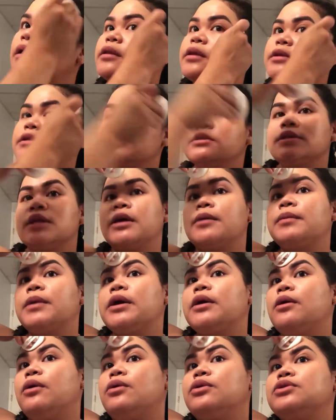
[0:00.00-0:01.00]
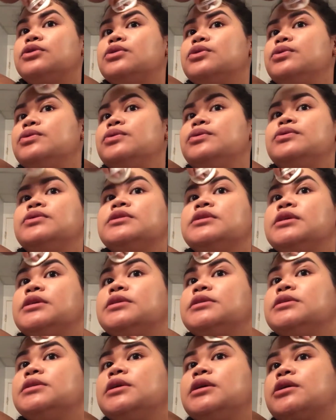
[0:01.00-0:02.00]
this is like my go-to
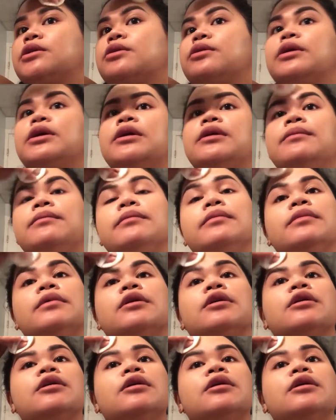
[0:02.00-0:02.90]
CC cream.